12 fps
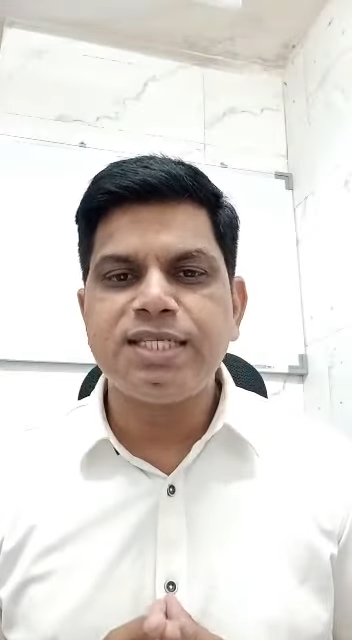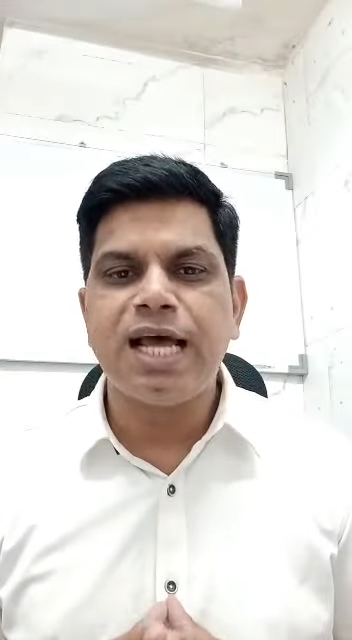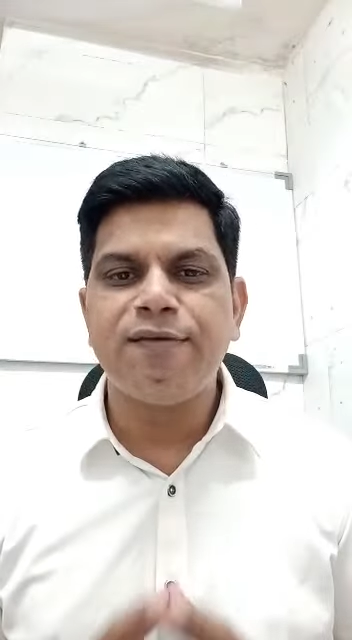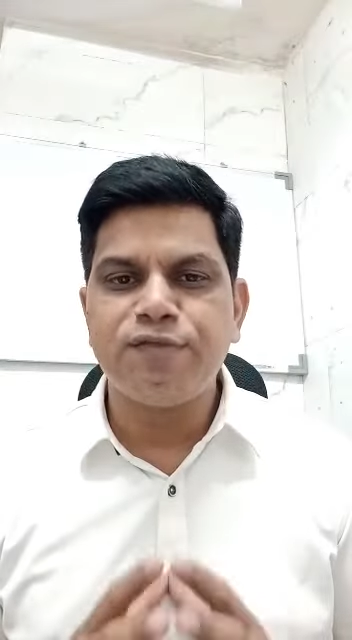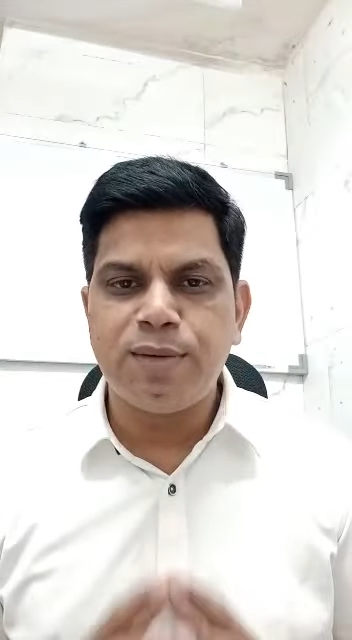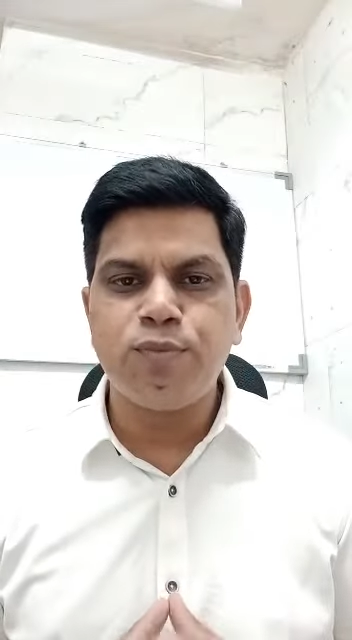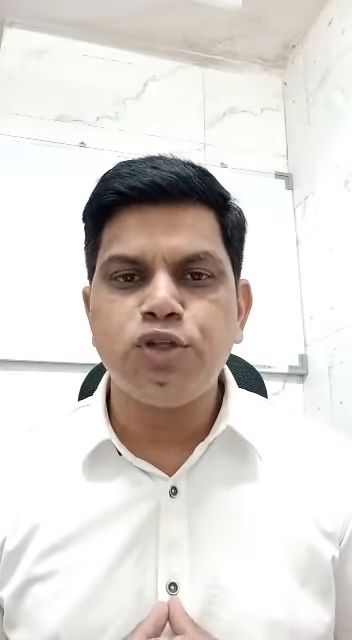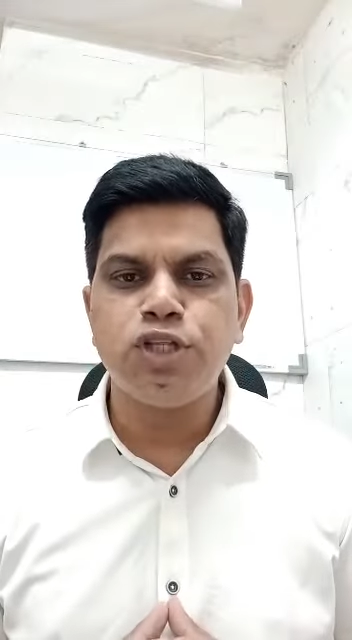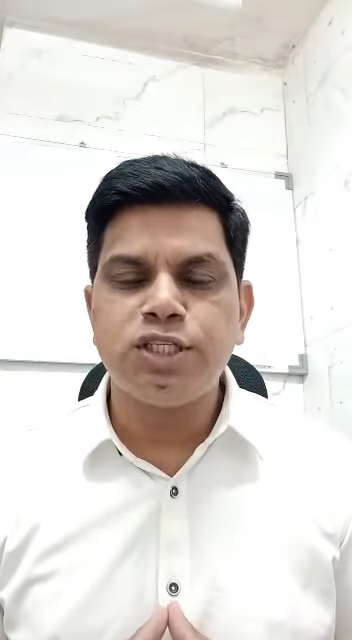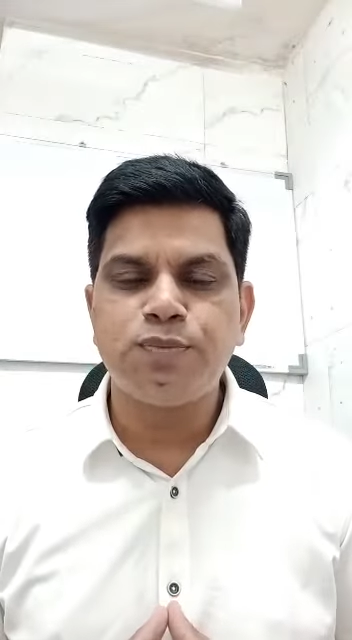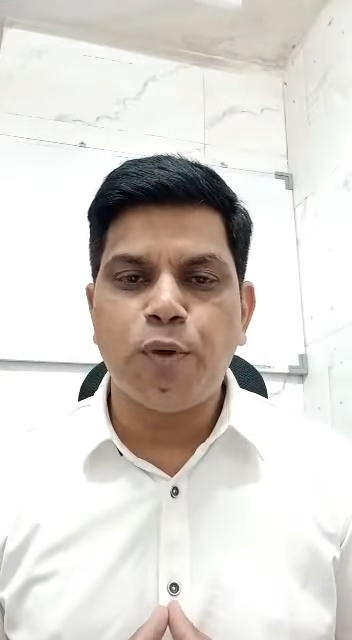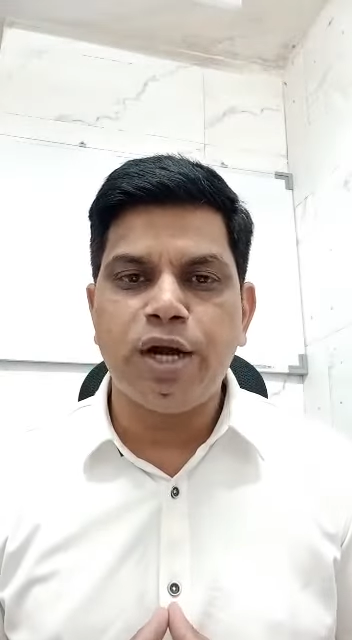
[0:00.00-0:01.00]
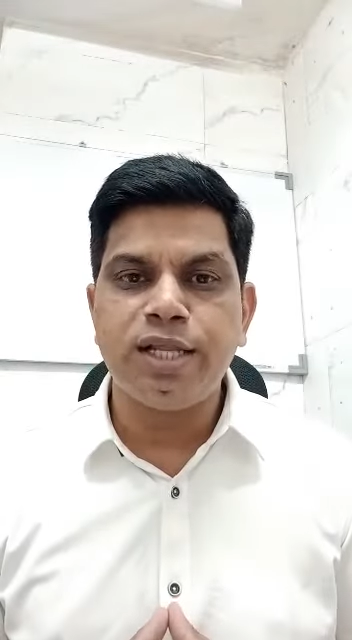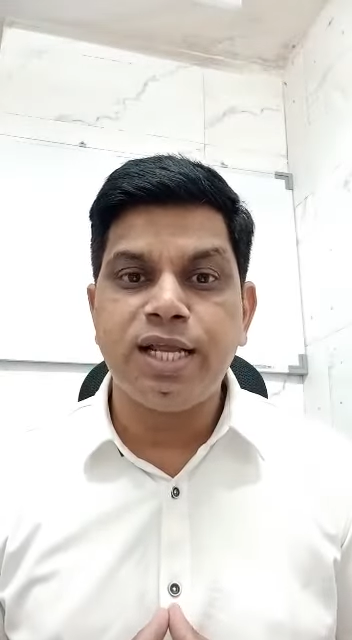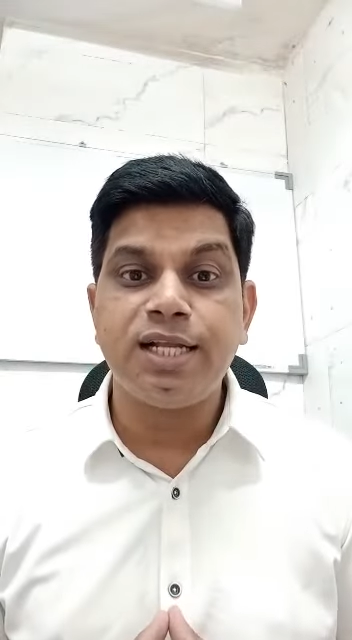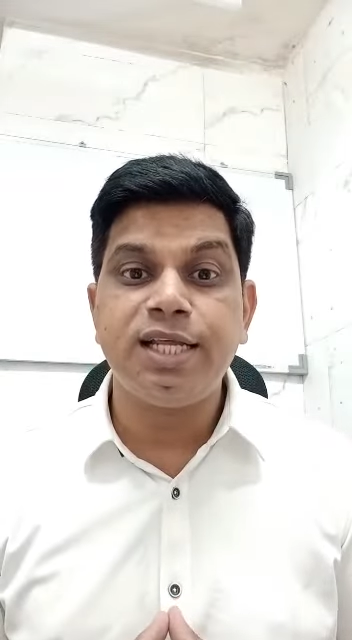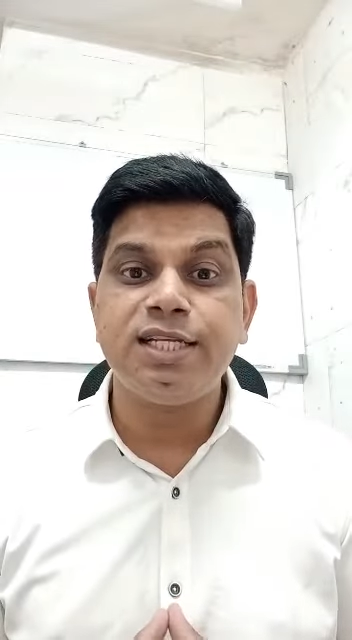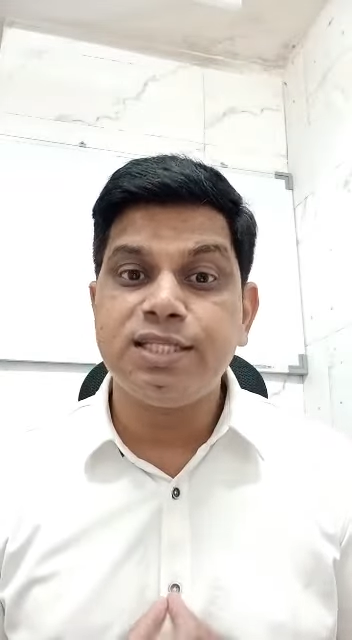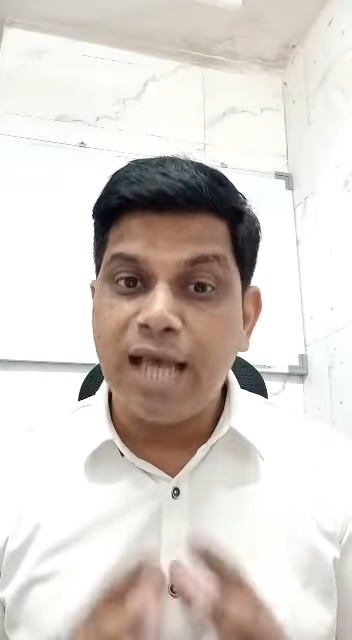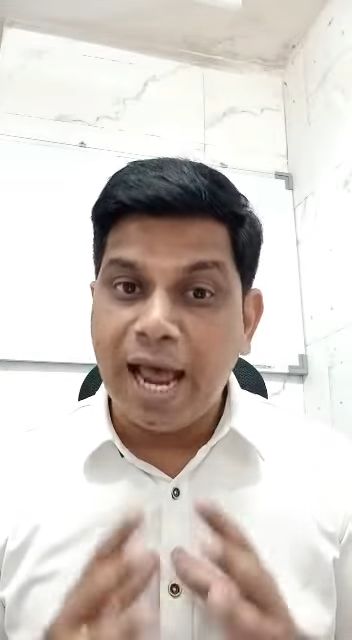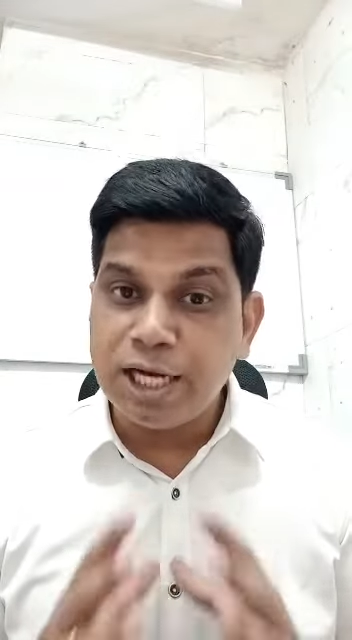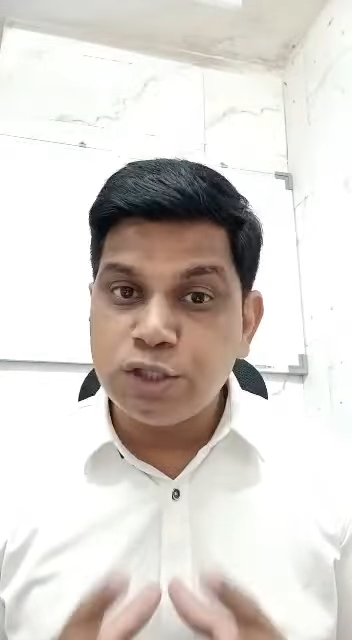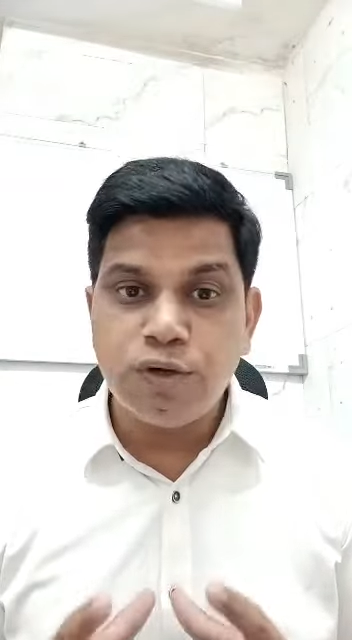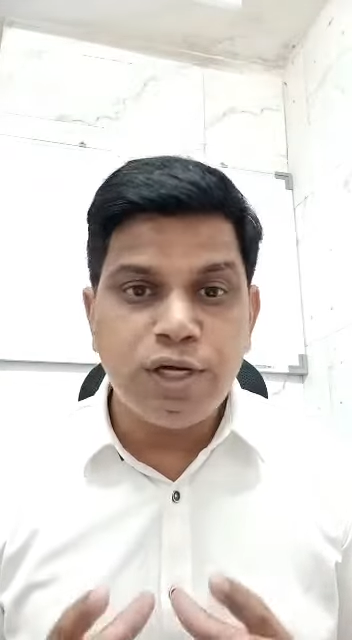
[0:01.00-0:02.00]
I have come to this point that there is
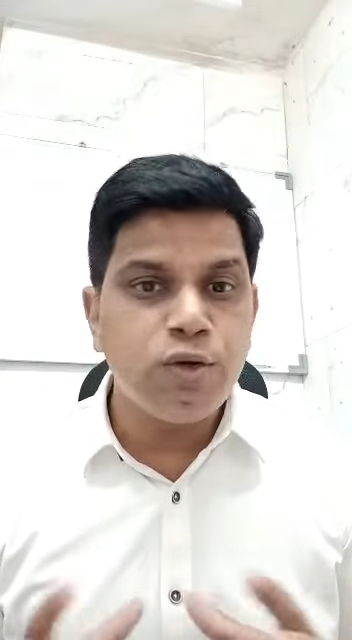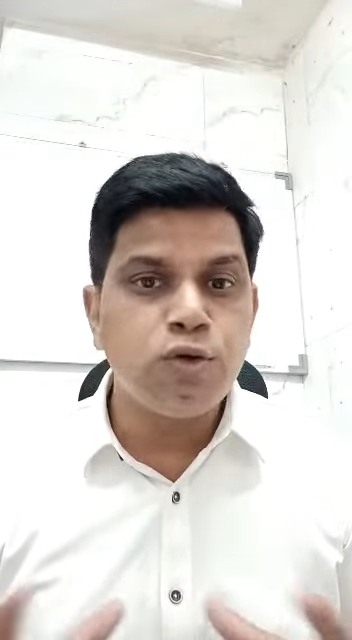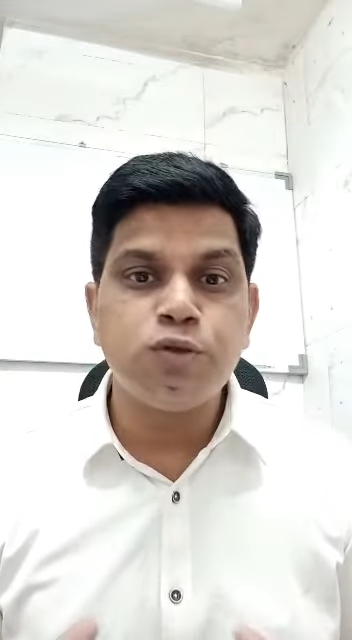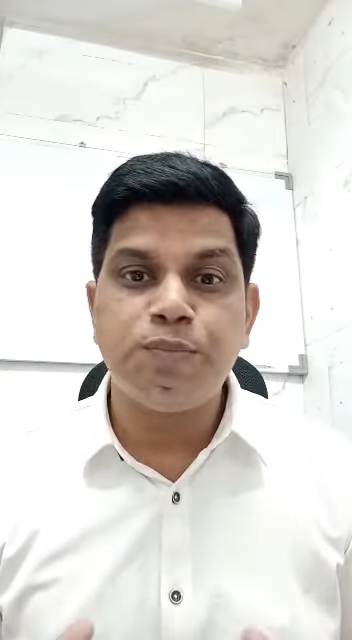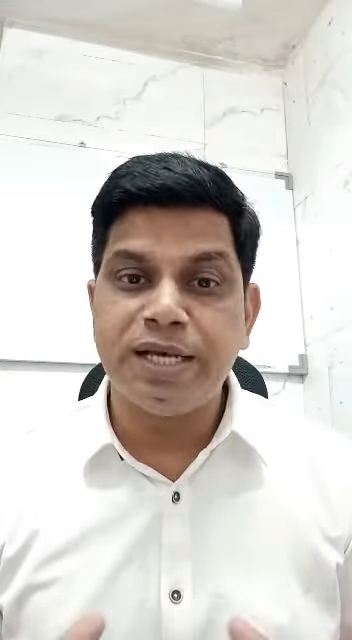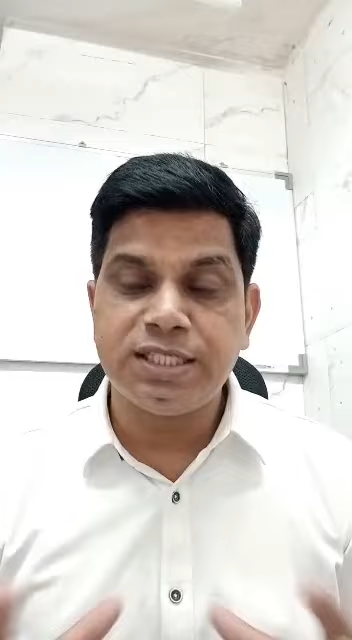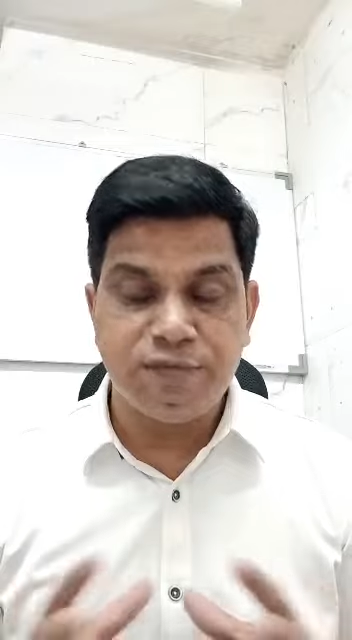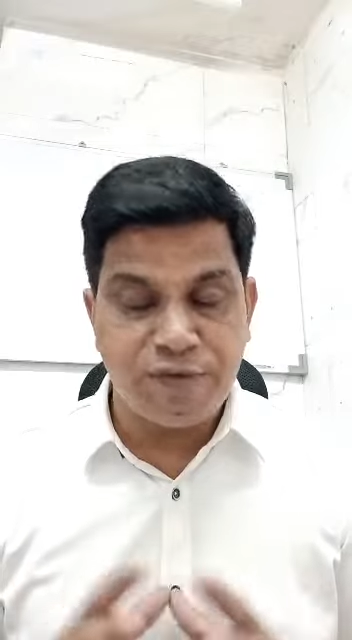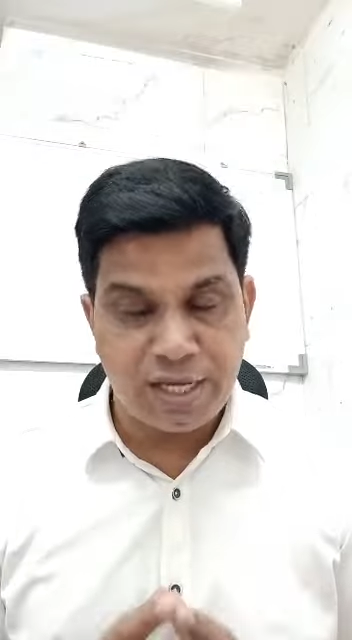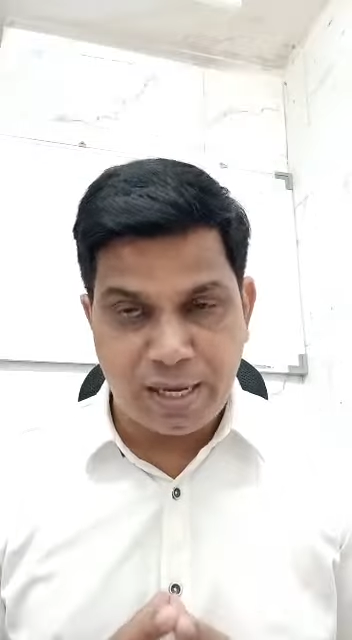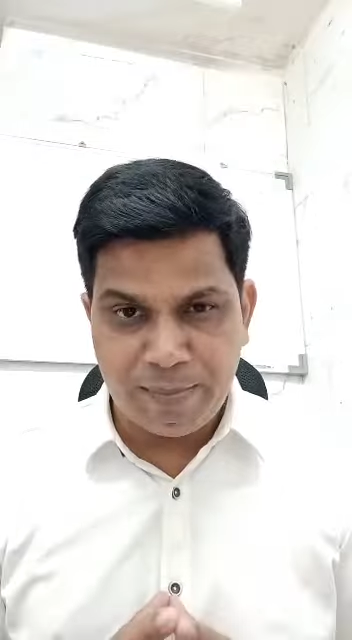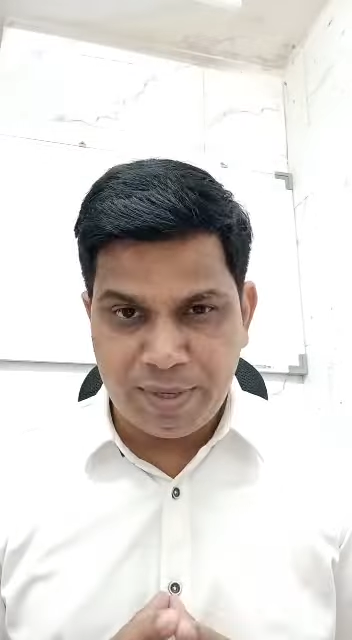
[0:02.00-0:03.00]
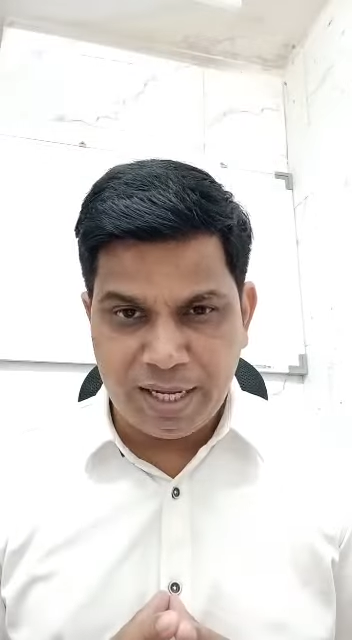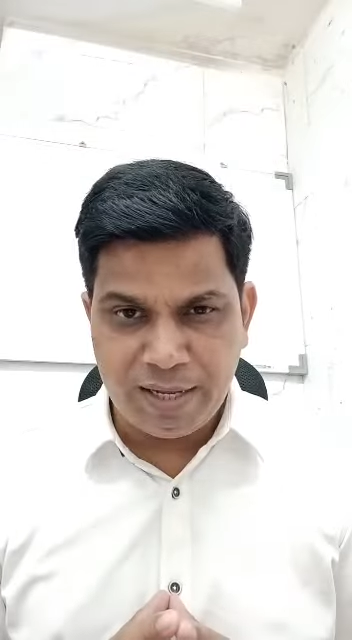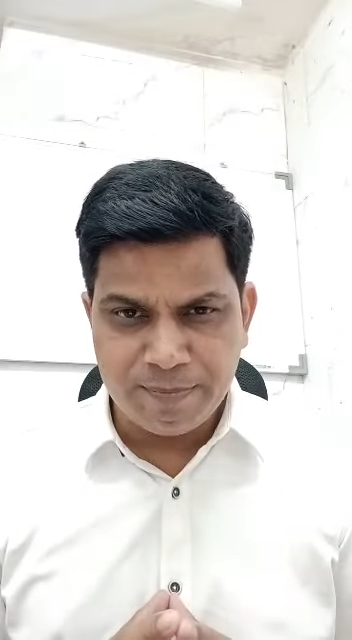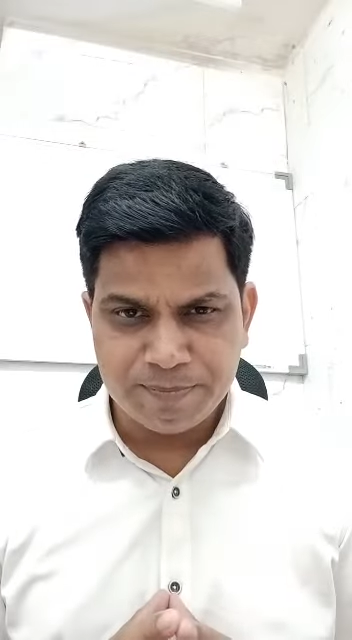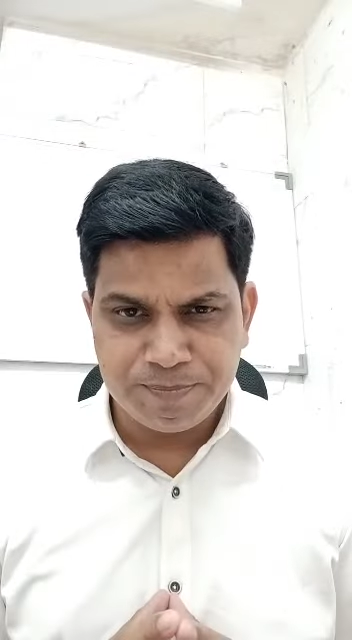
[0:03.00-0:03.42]
actually no specific remedy.